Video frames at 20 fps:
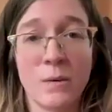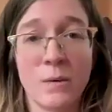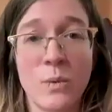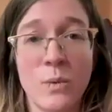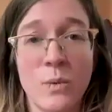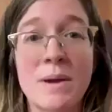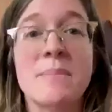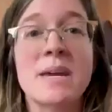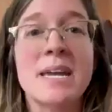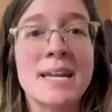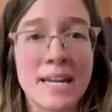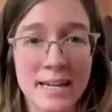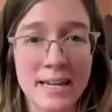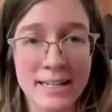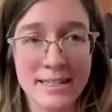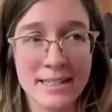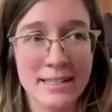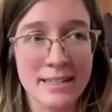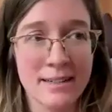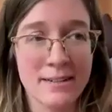We meet
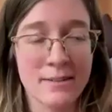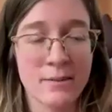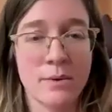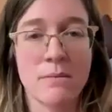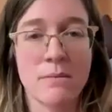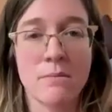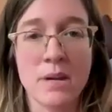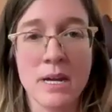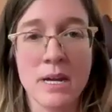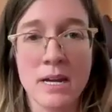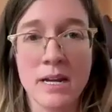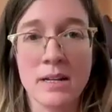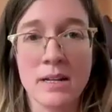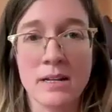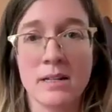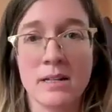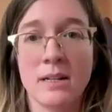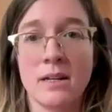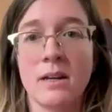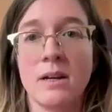it. We meet
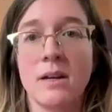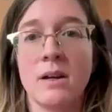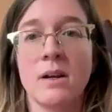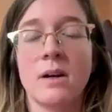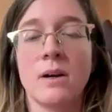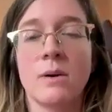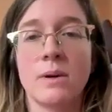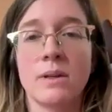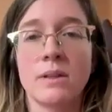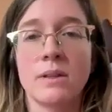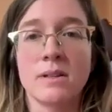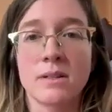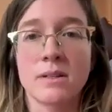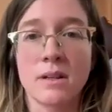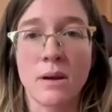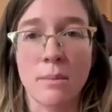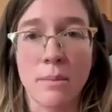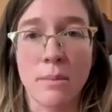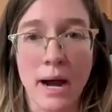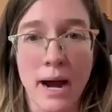it with this
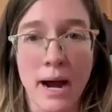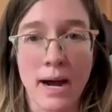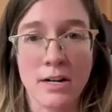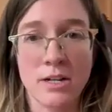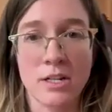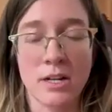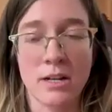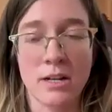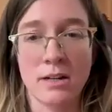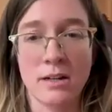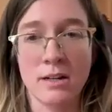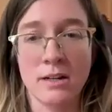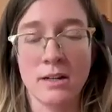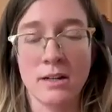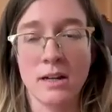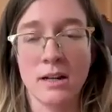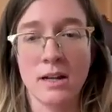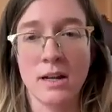compassion,